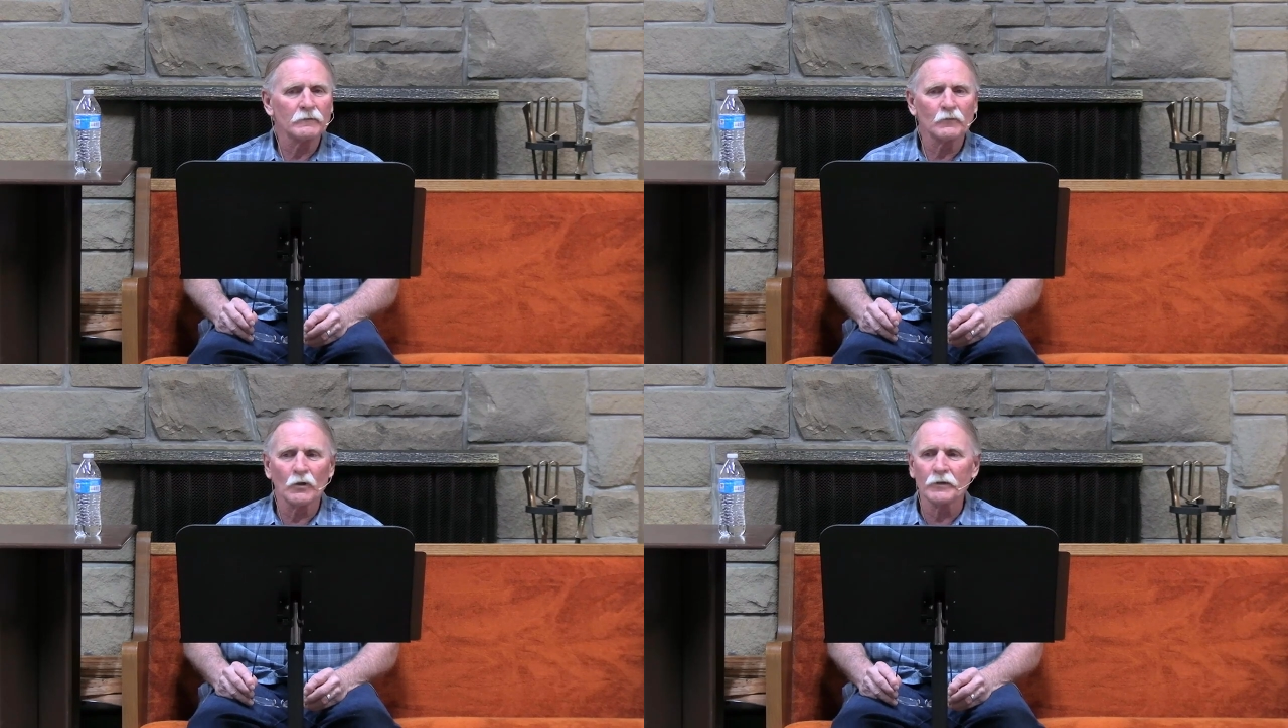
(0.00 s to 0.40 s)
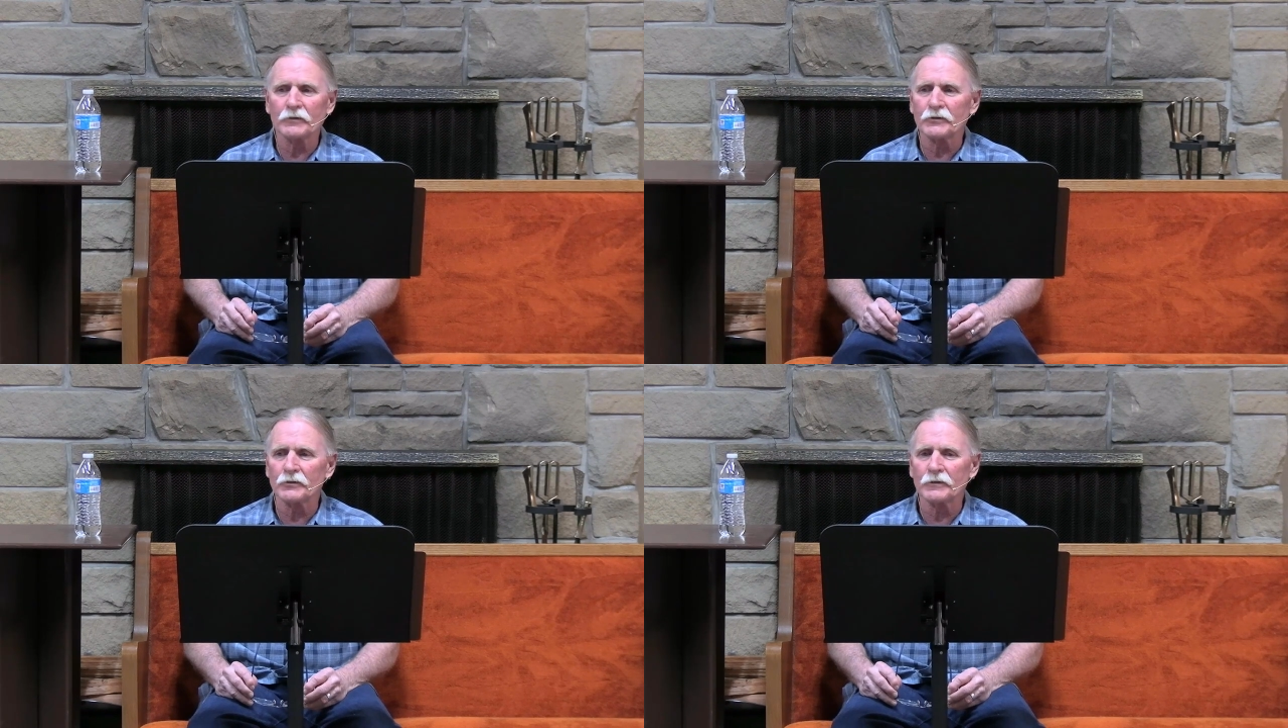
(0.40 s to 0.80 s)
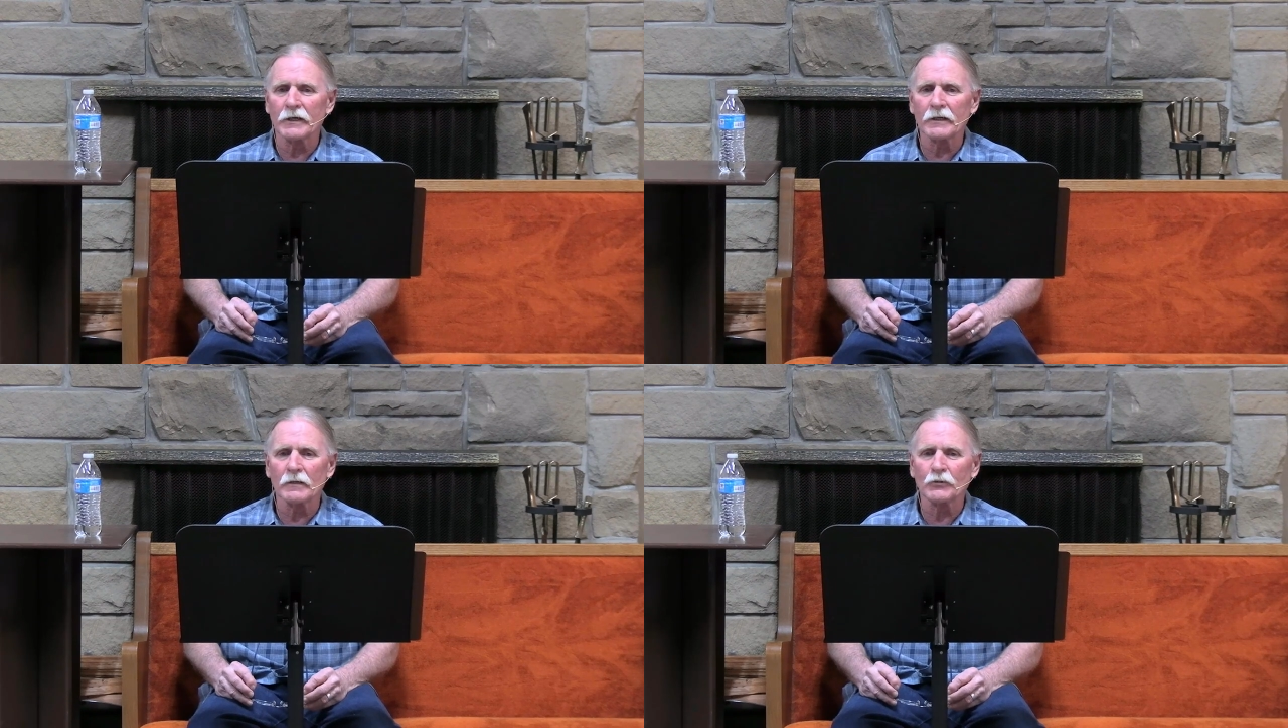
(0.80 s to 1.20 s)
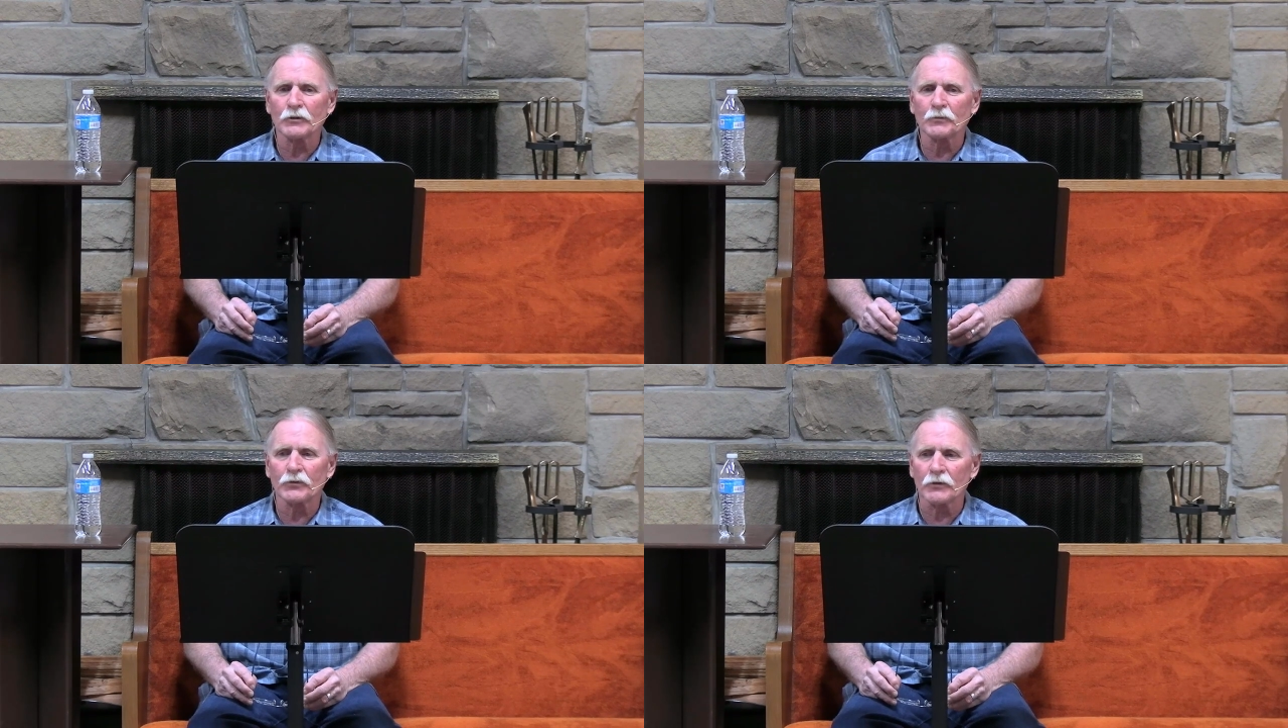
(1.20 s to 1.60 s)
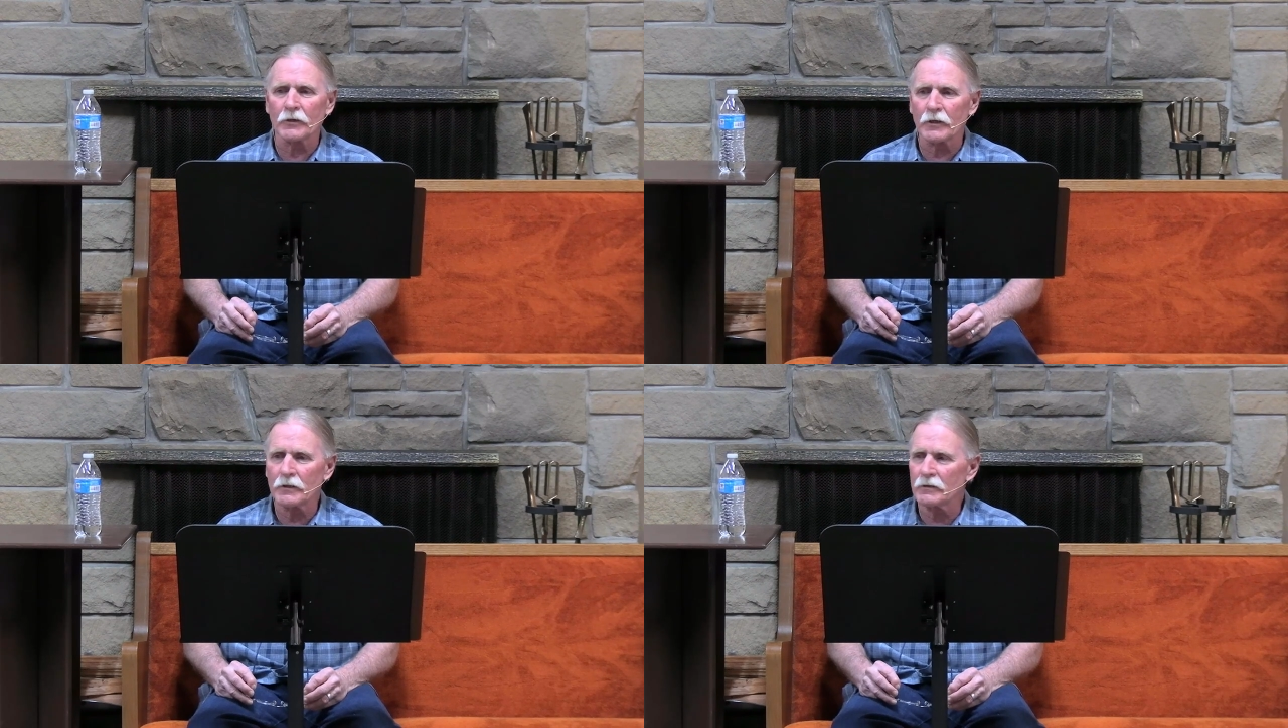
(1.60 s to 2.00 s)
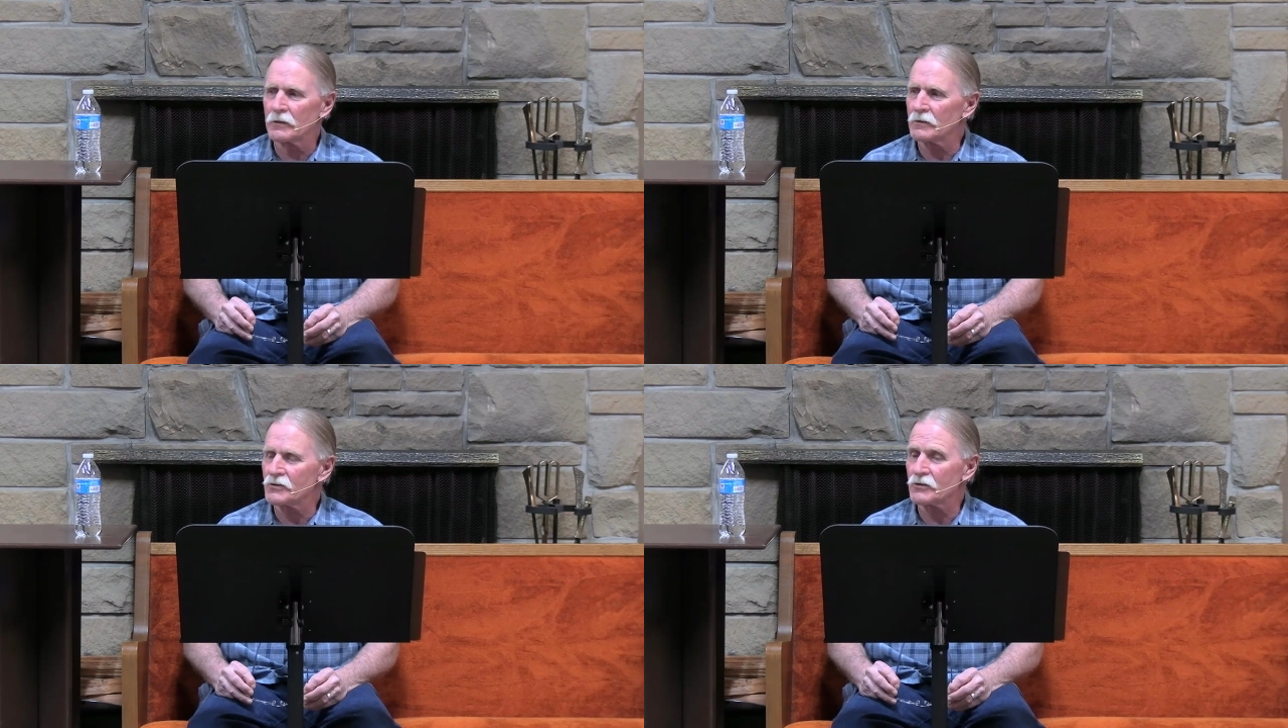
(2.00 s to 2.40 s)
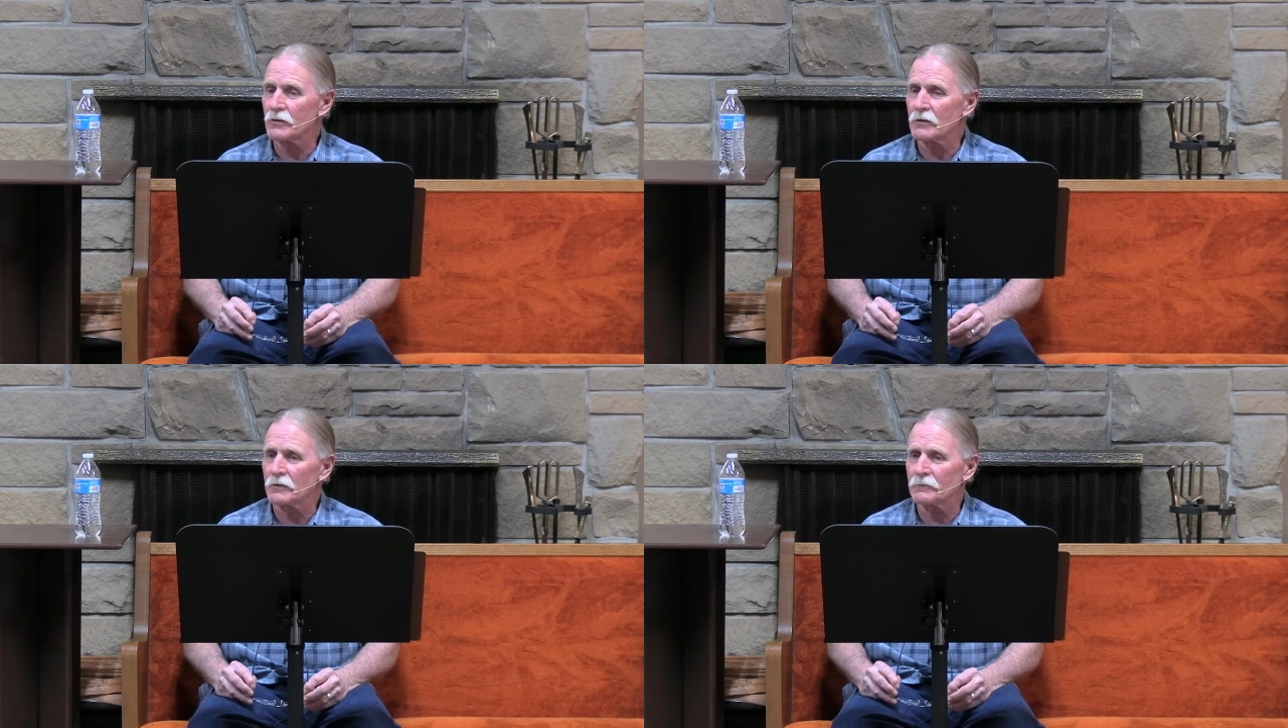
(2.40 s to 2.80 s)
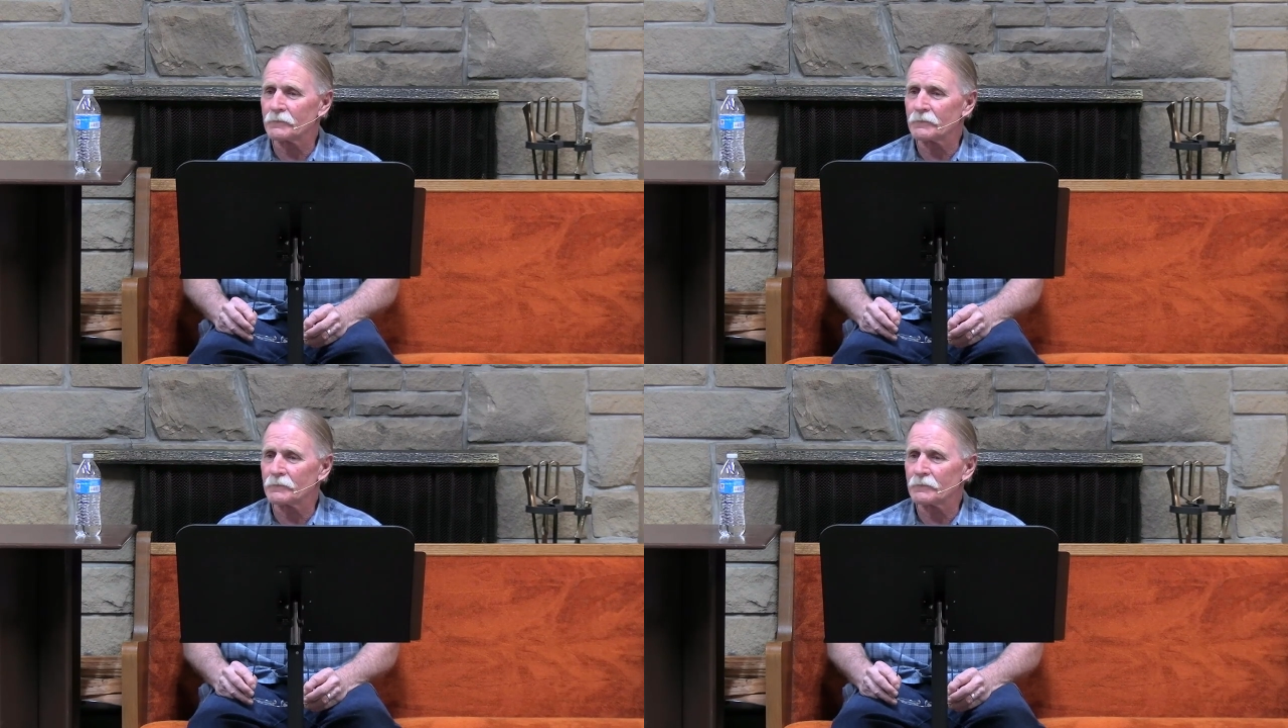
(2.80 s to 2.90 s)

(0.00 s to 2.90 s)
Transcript: And while you're doing that, I'm going to pray to get us started.